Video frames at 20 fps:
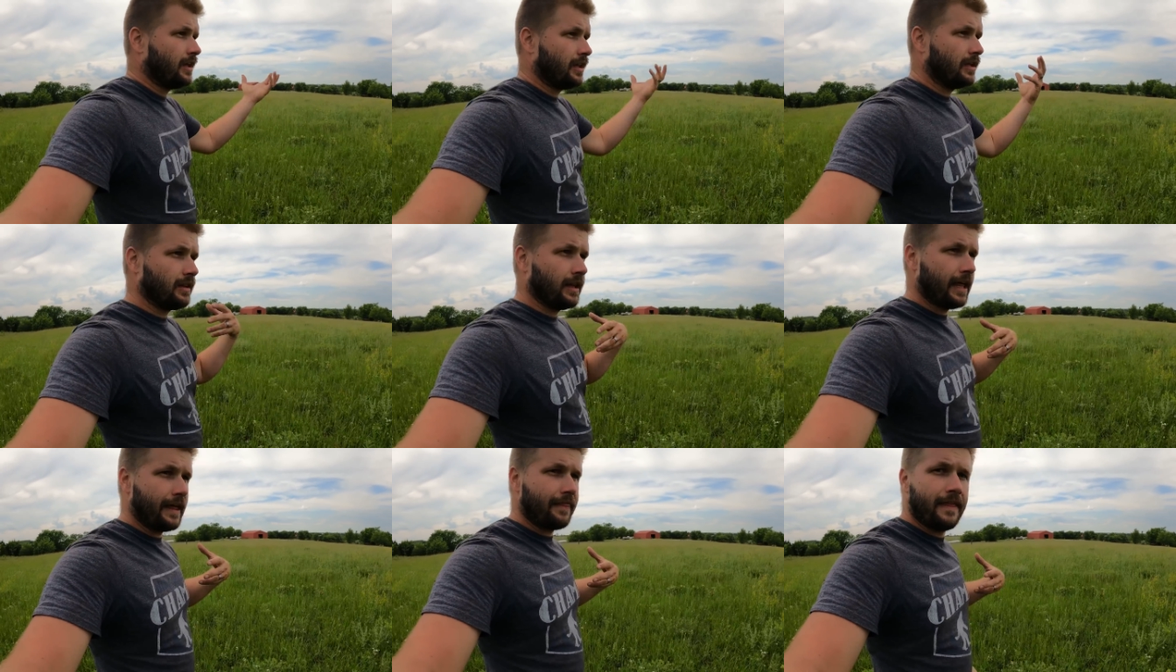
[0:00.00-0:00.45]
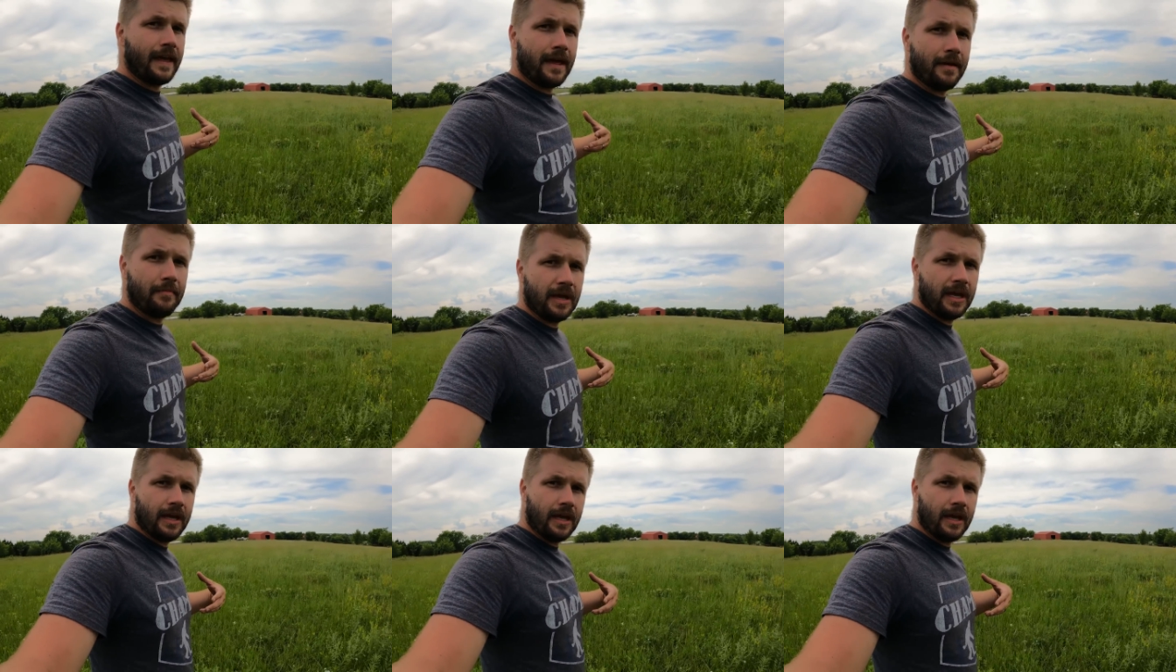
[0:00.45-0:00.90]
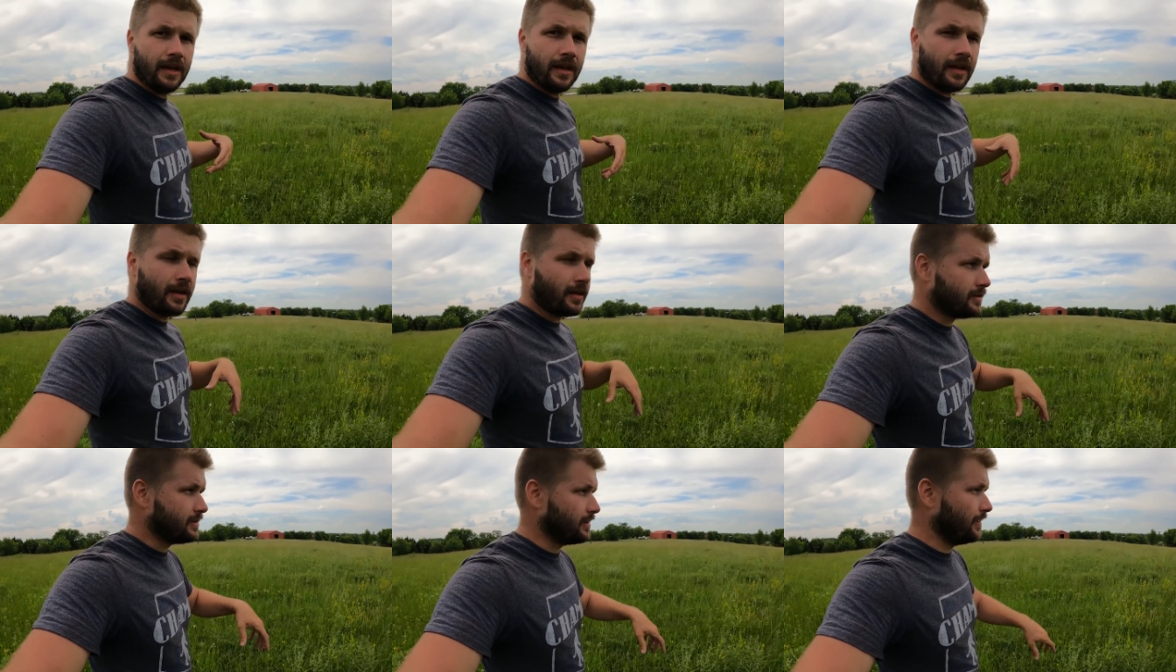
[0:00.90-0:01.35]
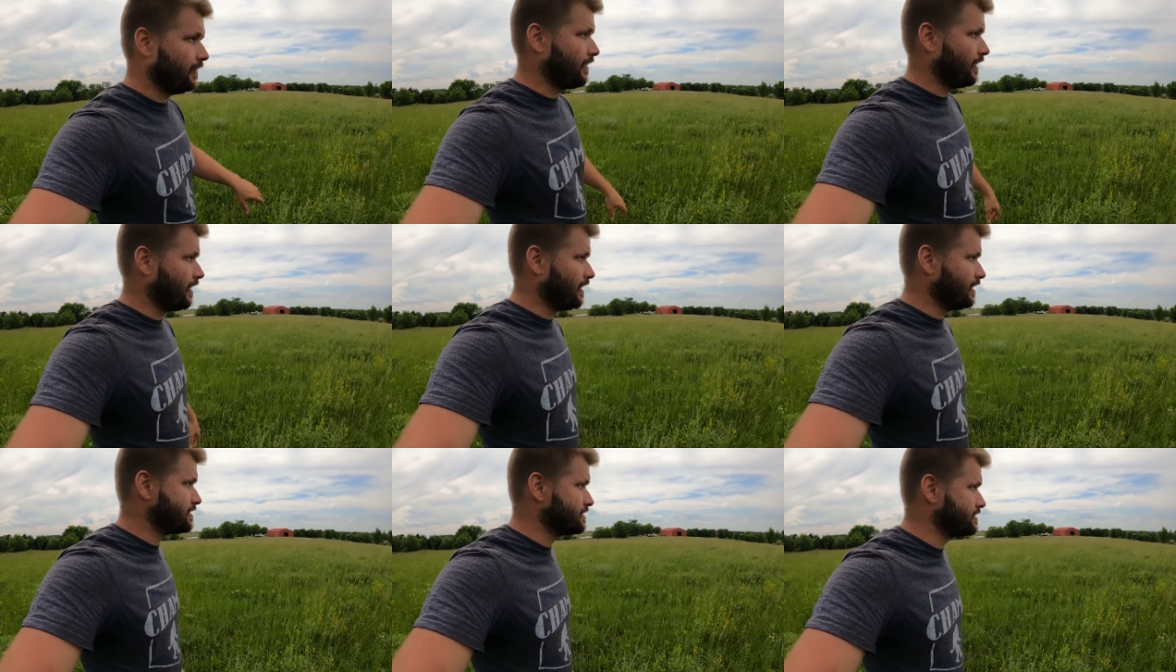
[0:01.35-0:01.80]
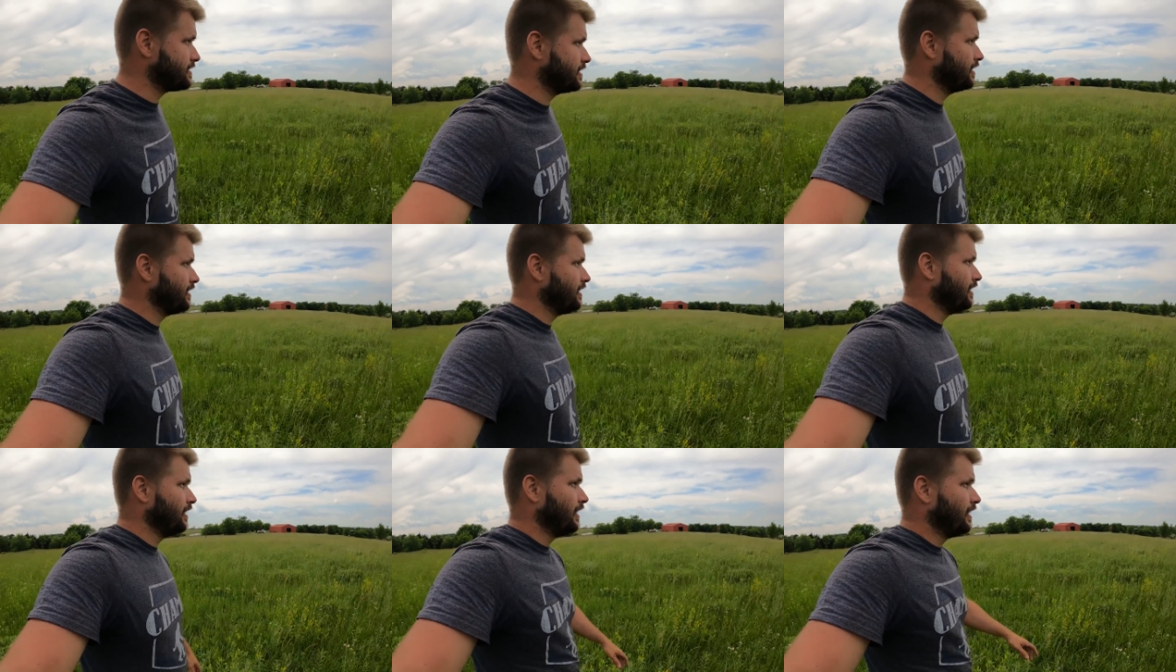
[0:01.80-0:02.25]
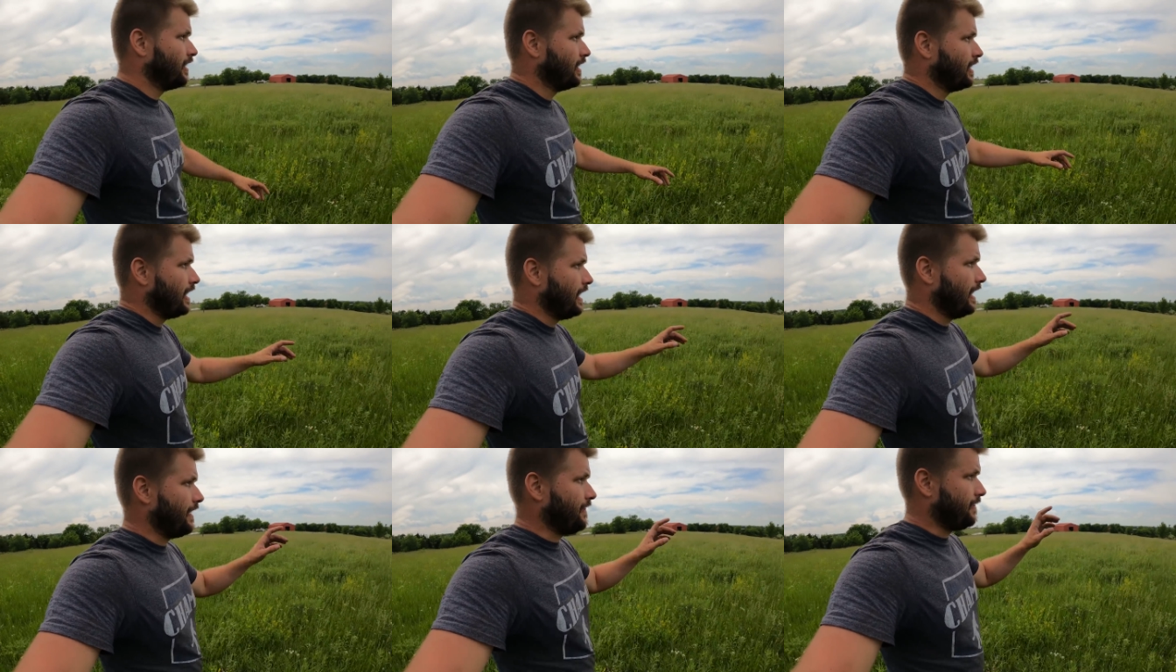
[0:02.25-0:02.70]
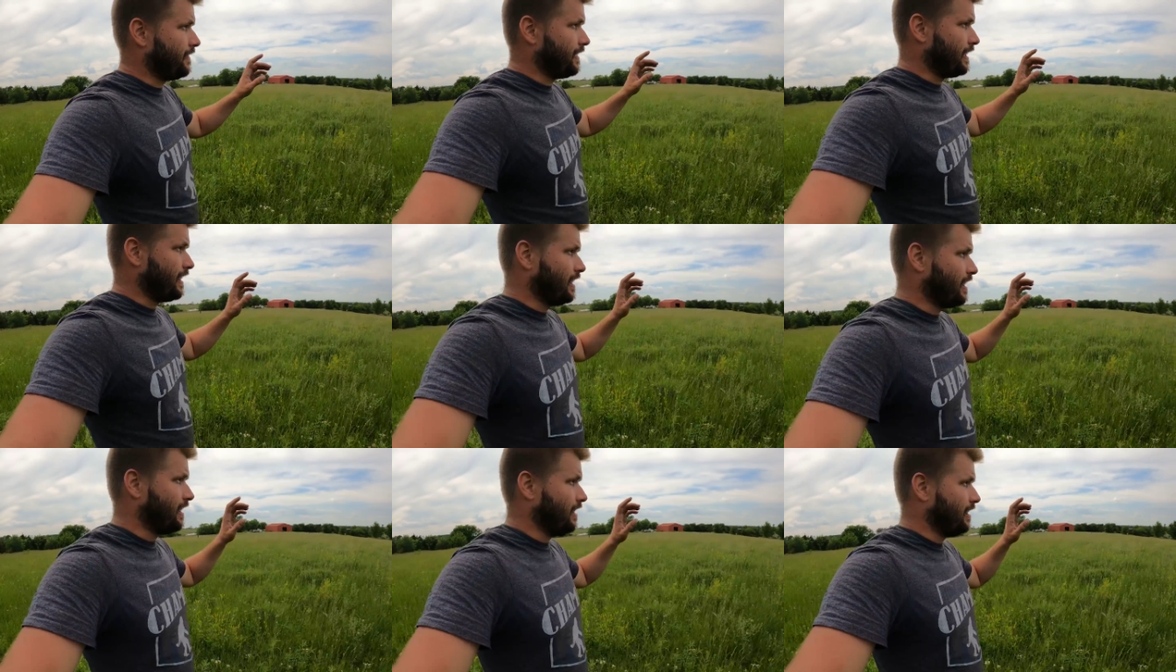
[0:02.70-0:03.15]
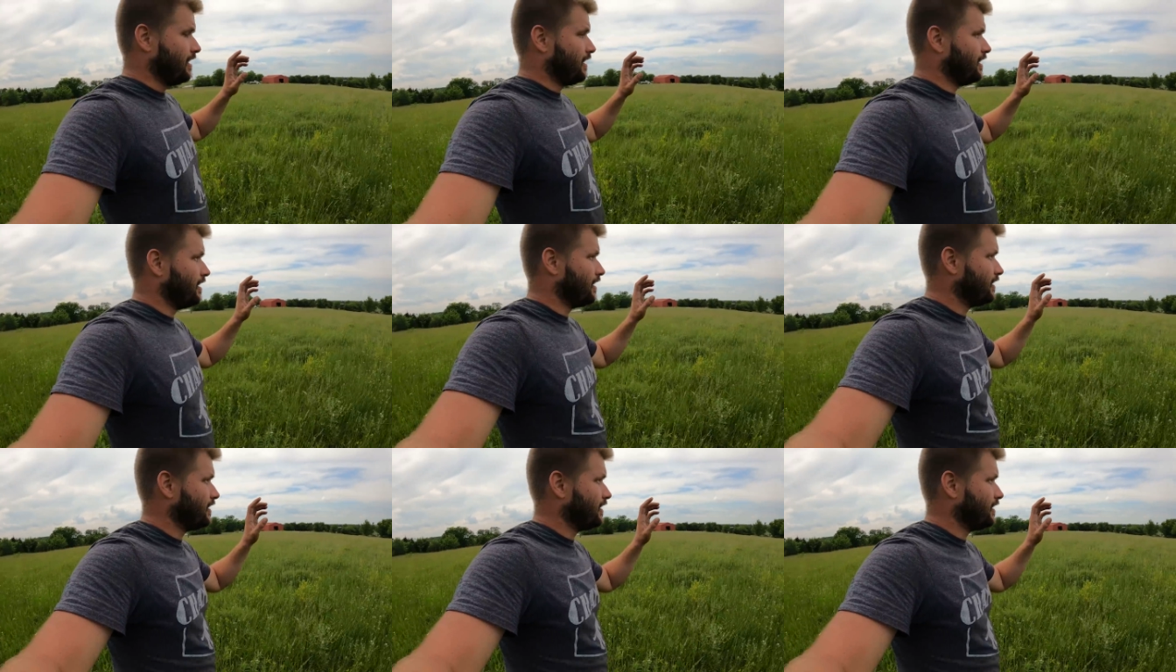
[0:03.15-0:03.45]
let them in to this, and then